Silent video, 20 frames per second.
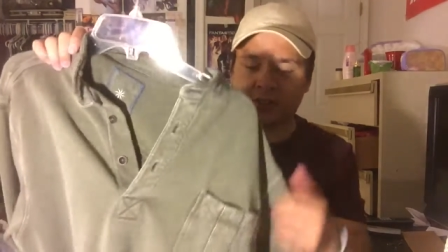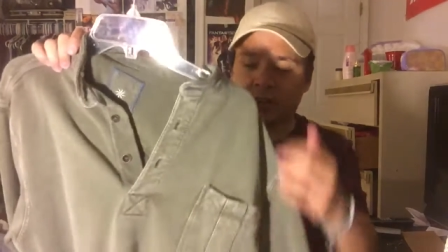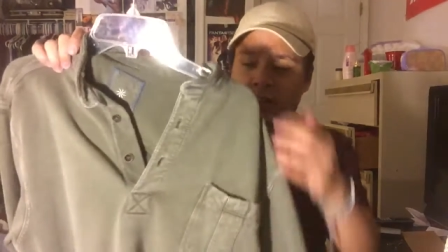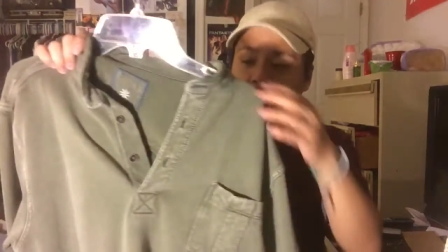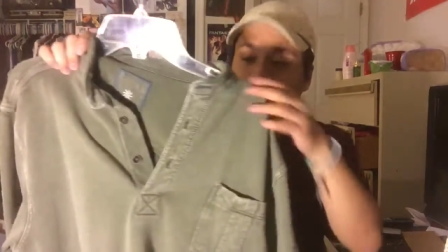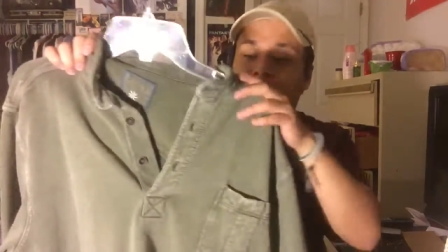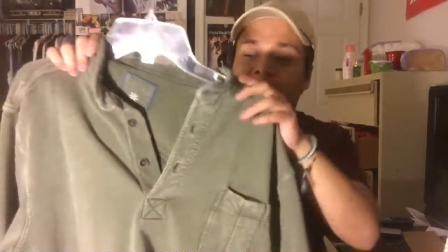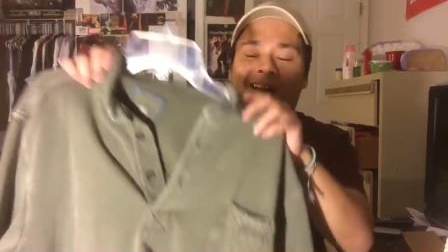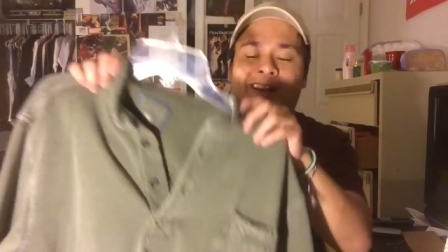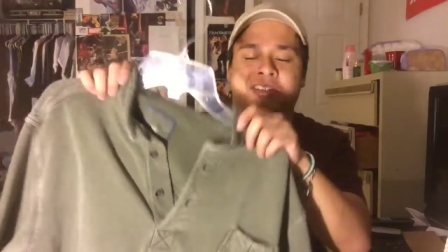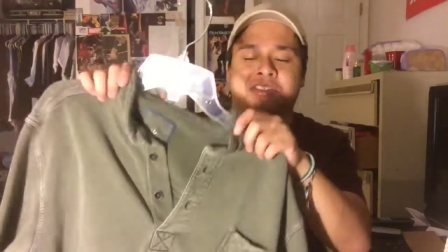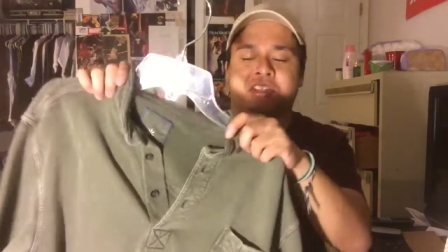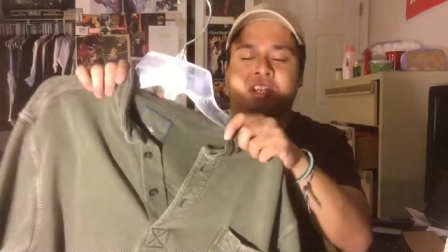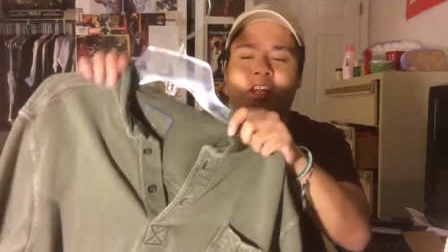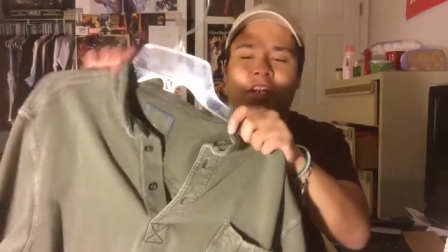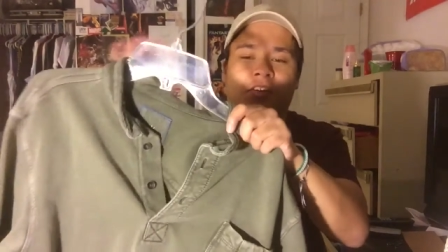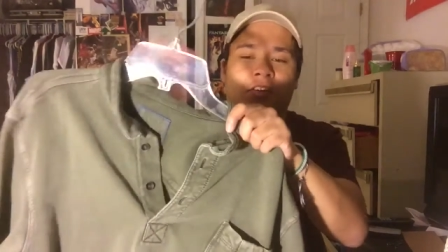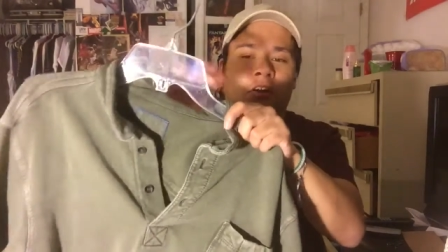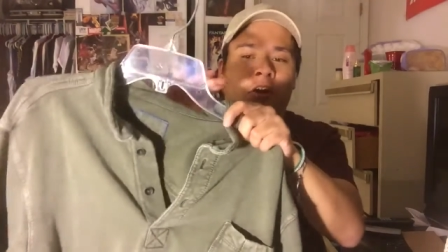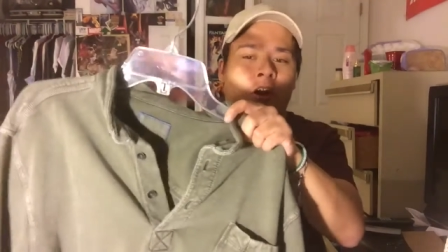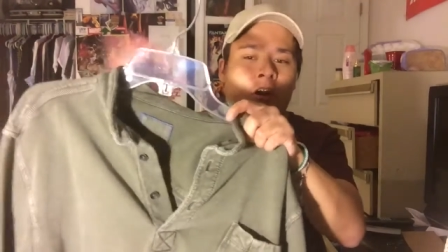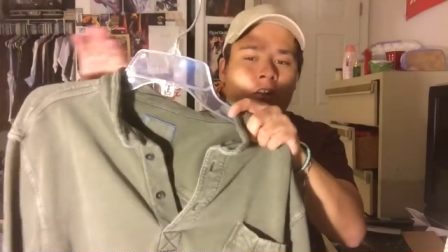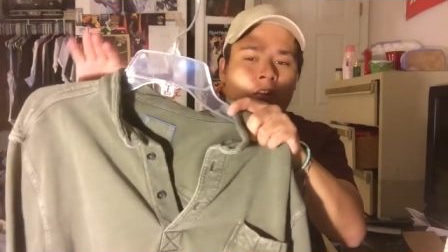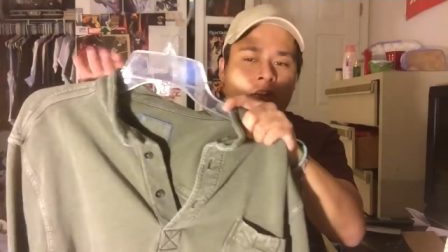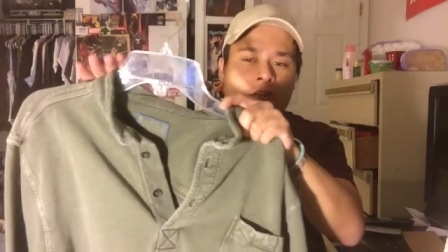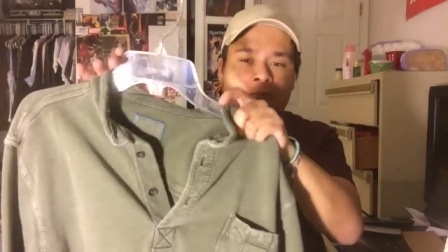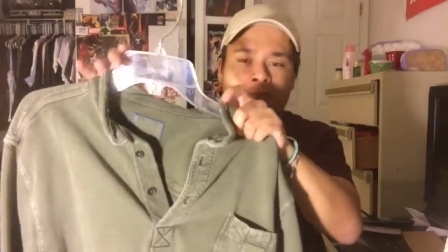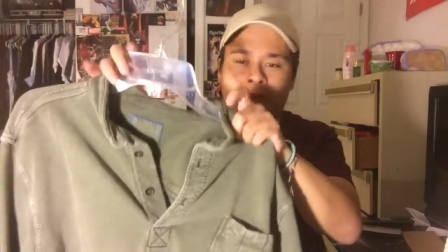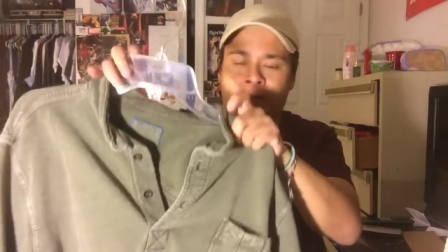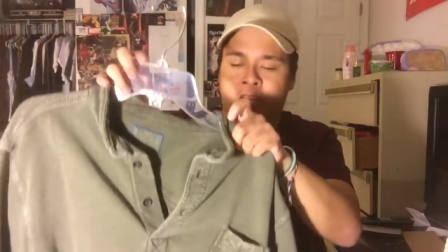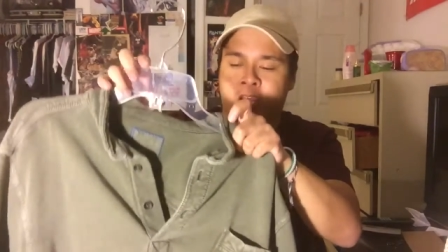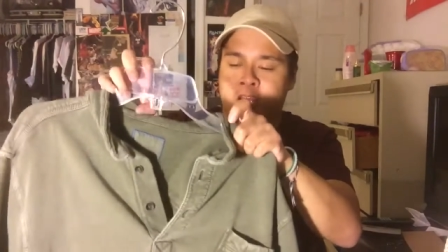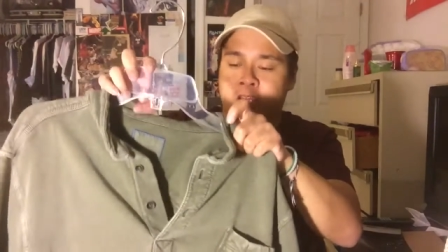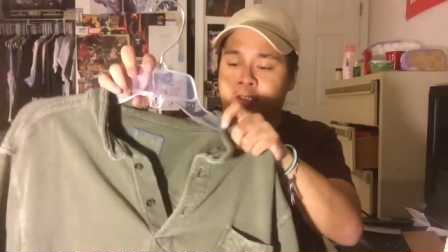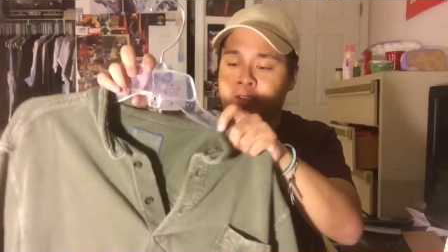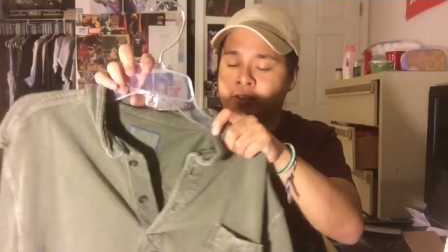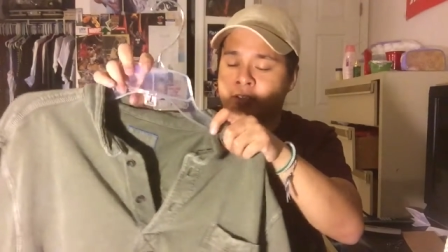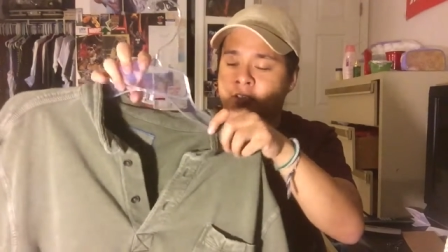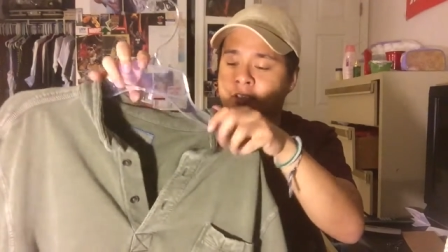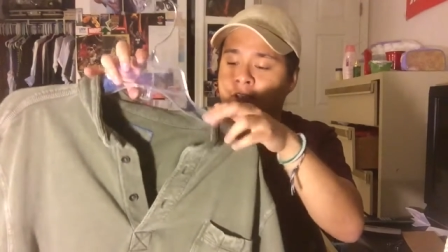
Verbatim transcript: I actually had a collar, but I